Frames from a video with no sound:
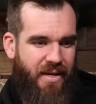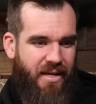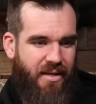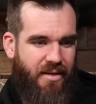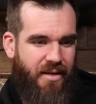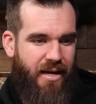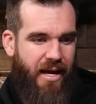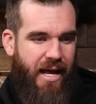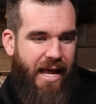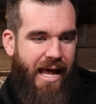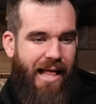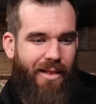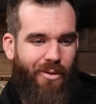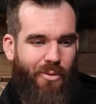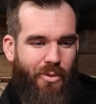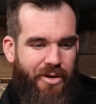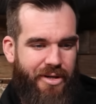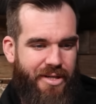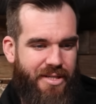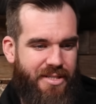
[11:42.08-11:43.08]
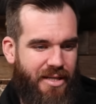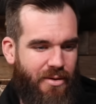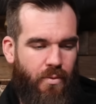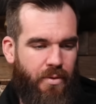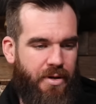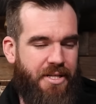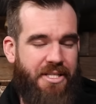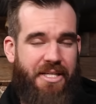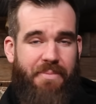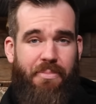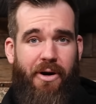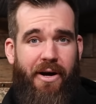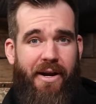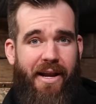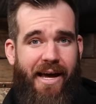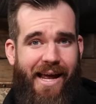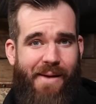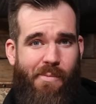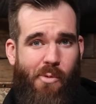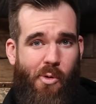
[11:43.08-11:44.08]
Big Al Woozy. Woozy by
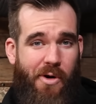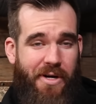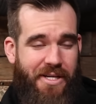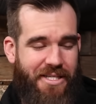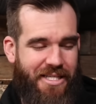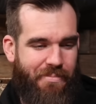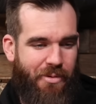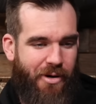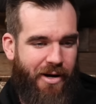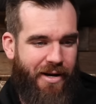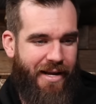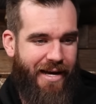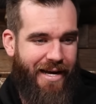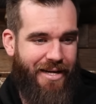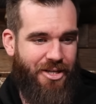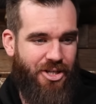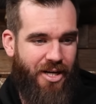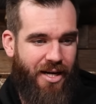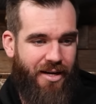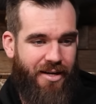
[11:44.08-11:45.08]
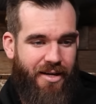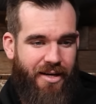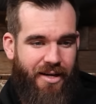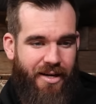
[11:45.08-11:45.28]
name, Woozy by nature.